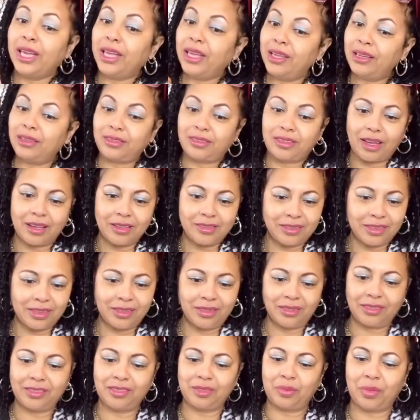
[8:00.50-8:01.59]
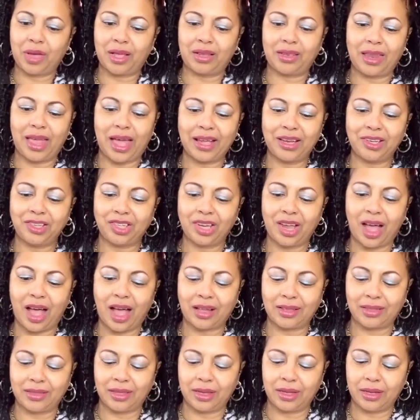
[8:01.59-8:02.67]
It doesn't smell like
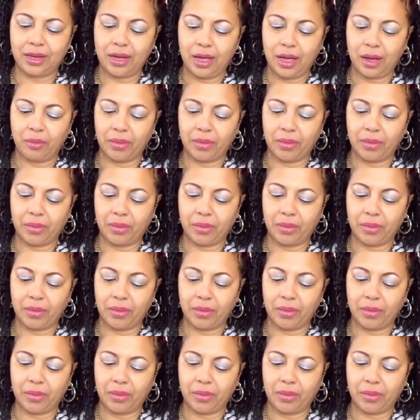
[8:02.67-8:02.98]
chocolate,